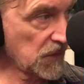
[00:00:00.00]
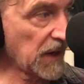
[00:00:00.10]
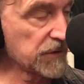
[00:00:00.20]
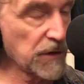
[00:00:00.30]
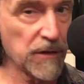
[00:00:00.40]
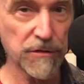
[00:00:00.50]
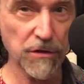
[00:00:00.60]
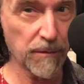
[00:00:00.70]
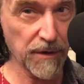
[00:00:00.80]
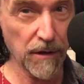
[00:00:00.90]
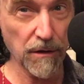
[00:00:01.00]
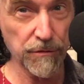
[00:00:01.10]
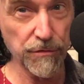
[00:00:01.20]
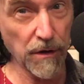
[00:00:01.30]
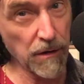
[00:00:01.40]
Okay, Okay, so that's all I'll
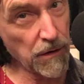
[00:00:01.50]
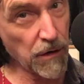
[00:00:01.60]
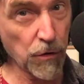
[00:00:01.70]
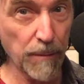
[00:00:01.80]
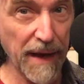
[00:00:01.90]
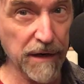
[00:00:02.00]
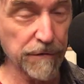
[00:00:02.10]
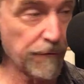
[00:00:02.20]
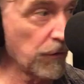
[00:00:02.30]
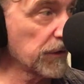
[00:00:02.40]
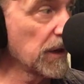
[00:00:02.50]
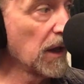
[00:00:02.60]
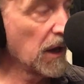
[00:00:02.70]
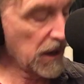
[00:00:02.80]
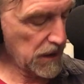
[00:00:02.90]
do. I'll go back and forth.
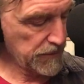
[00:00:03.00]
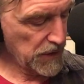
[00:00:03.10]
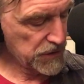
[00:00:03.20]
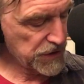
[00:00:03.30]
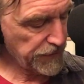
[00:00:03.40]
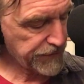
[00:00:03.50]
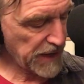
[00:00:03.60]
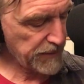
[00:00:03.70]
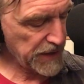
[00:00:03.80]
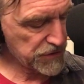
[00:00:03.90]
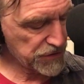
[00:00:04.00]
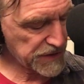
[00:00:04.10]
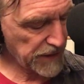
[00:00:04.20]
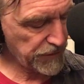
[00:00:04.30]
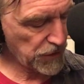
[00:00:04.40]
G flat major
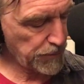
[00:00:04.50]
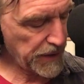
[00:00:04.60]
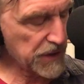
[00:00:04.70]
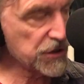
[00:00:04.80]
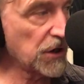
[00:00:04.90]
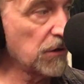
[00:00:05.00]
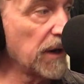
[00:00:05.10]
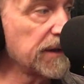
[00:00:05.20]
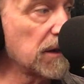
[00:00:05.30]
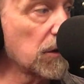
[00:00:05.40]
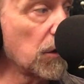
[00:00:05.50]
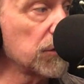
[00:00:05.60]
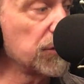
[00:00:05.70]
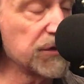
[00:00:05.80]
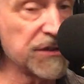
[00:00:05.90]
7th arpeggio, and then I'll go to